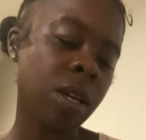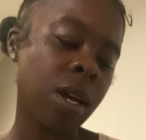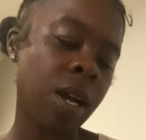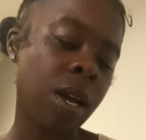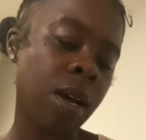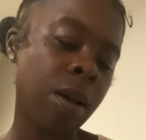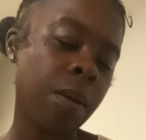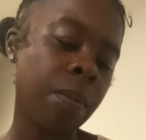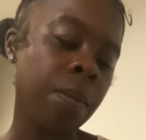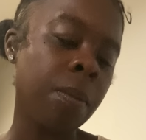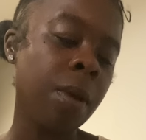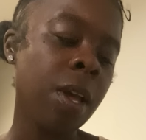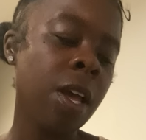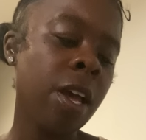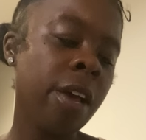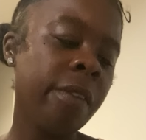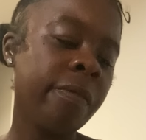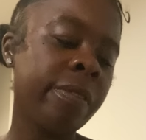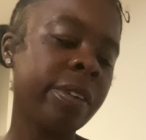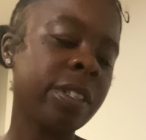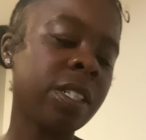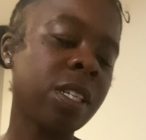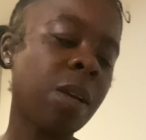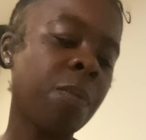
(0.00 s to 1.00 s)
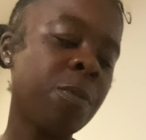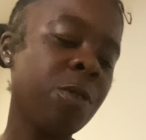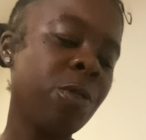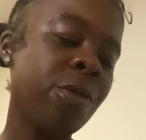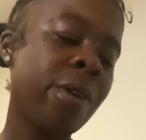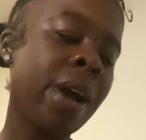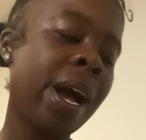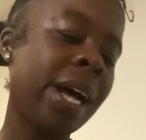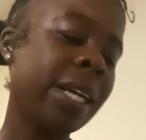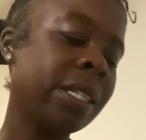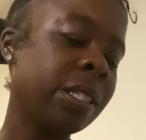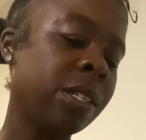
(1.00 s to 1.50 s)
Um, for some of you
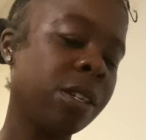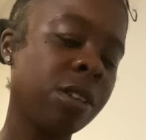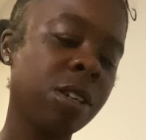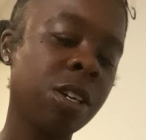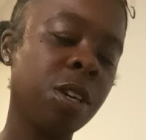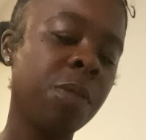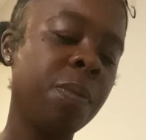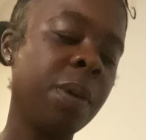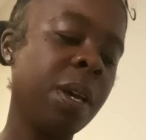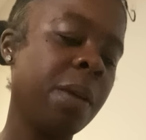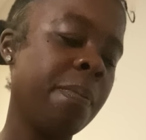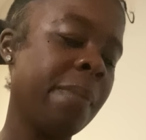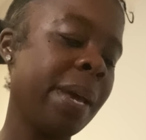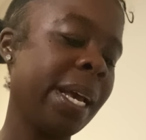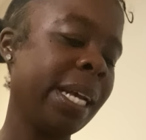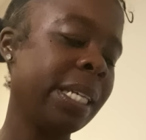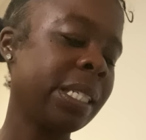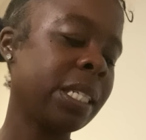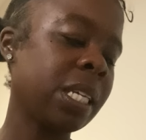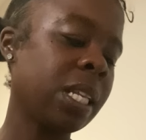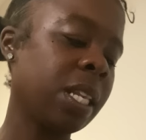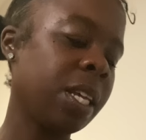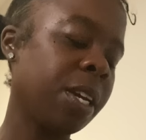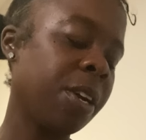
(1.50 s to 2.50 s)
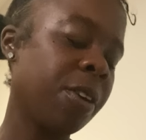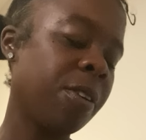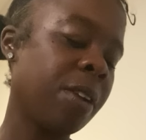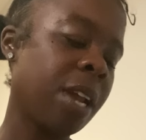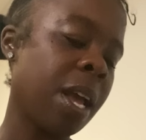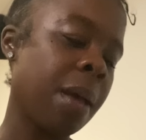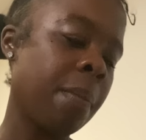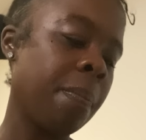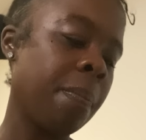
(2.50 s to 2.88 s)
guys, there could be a masculine here that